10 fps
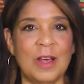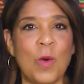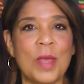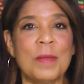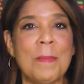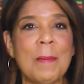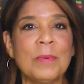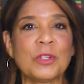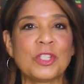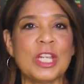Who are the
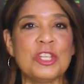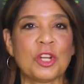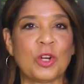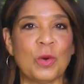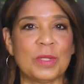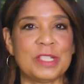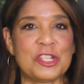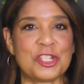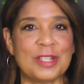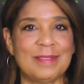members in your
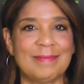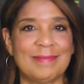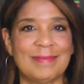coalition?